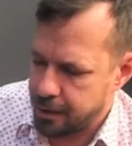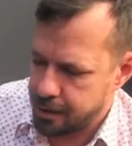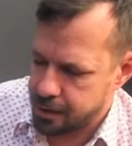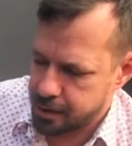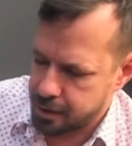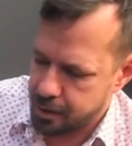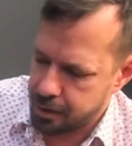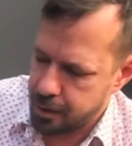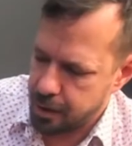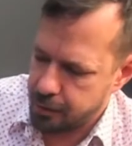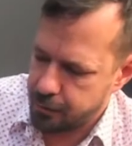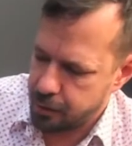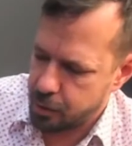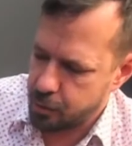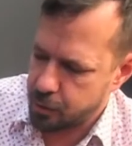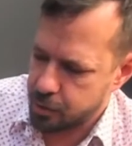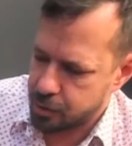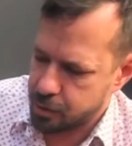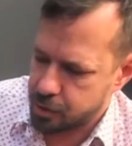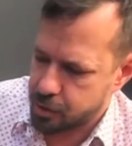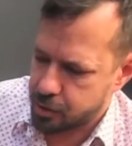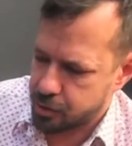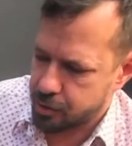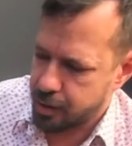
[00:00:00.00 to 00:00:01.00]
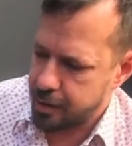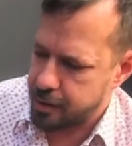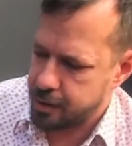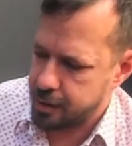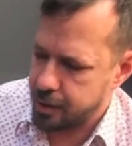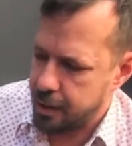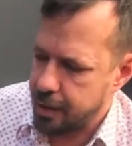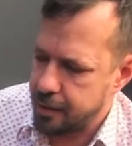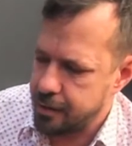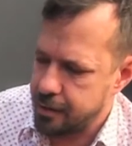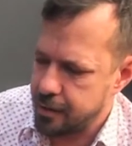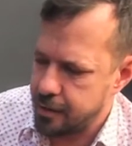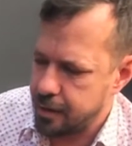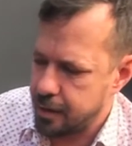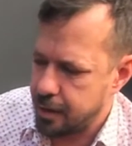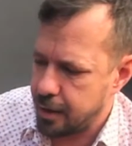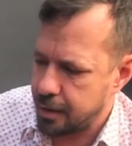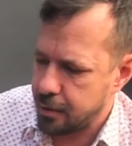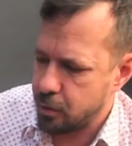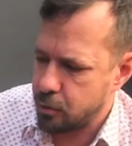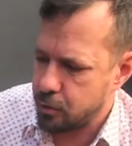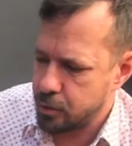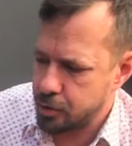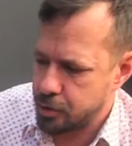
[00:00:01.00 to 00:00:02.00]
so that if you were to scratch that, and
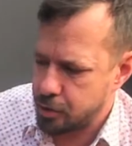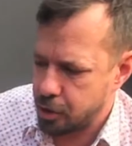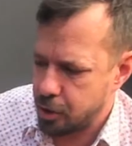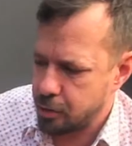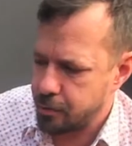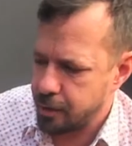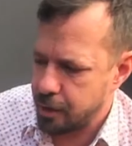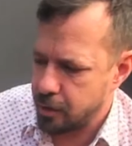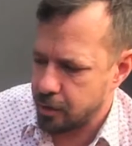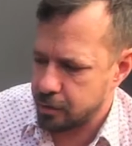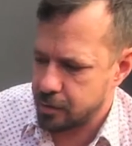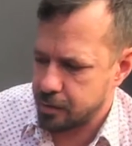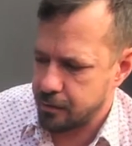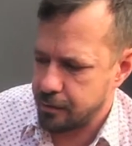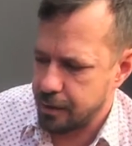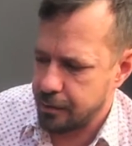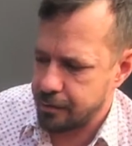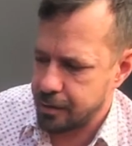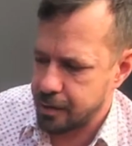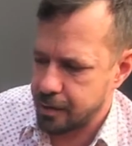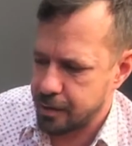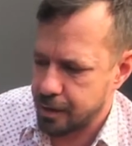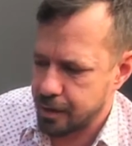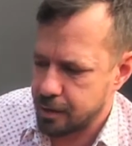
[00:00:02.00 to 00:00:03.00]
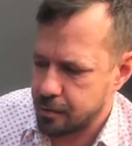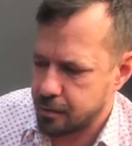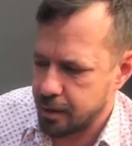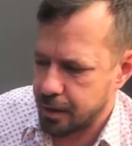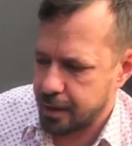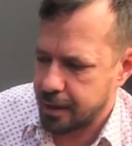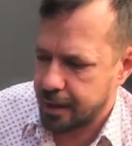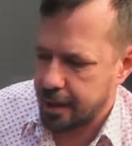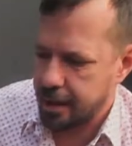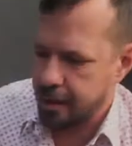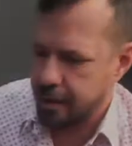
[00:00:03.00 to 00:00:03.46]
they always show me lots of lovely things where they get a